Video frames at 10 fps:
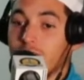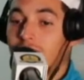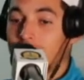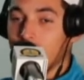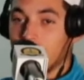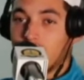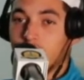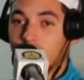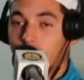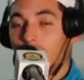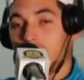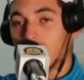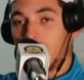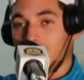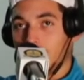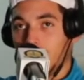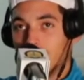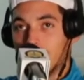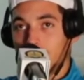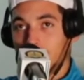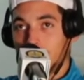Netflix took The Office off of